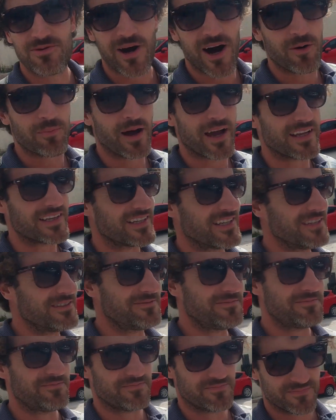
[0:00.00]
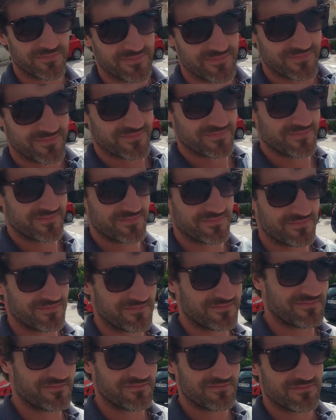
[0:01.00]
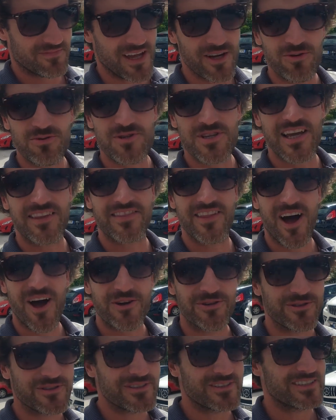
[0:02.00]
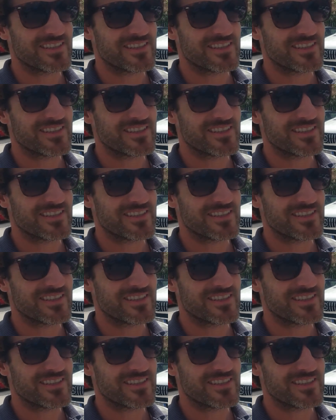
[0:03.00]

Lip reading: to Albania, they all said no.